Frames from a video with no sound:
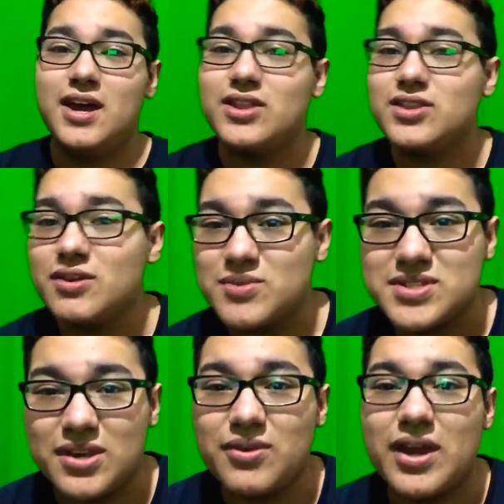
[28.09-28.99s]
I thought
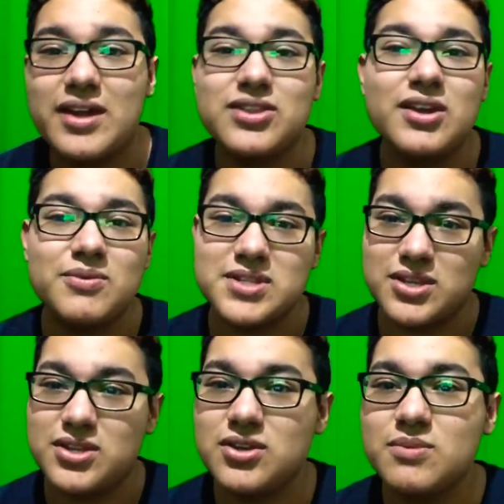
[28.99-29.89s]
it was a
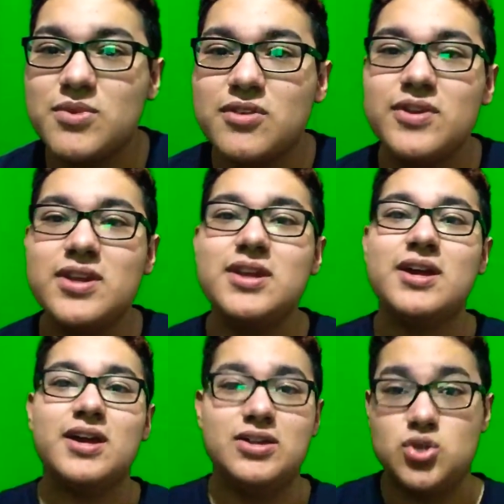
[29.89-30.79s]
good movie.
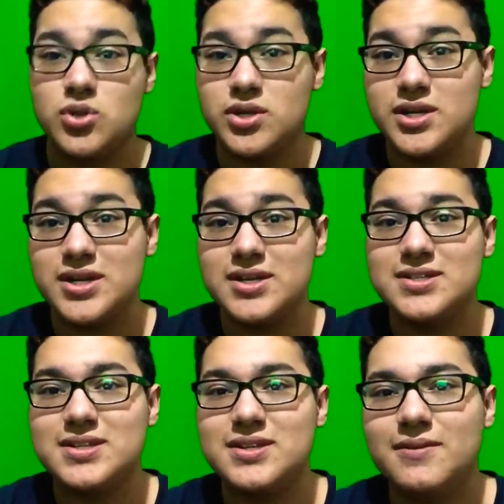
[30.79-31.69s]
I enjoyed
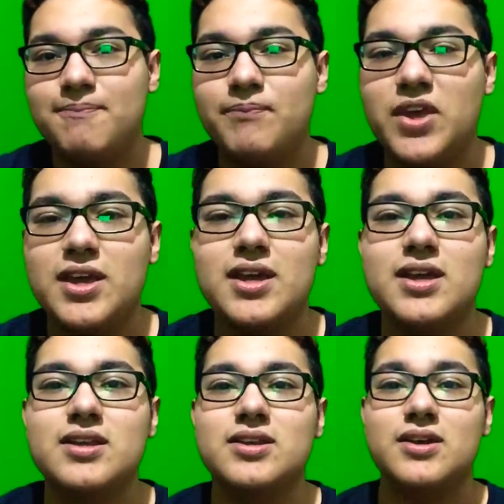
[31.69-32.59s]
it,
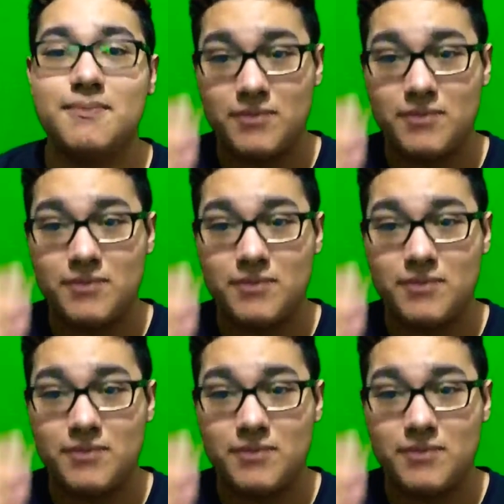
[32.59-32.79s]
and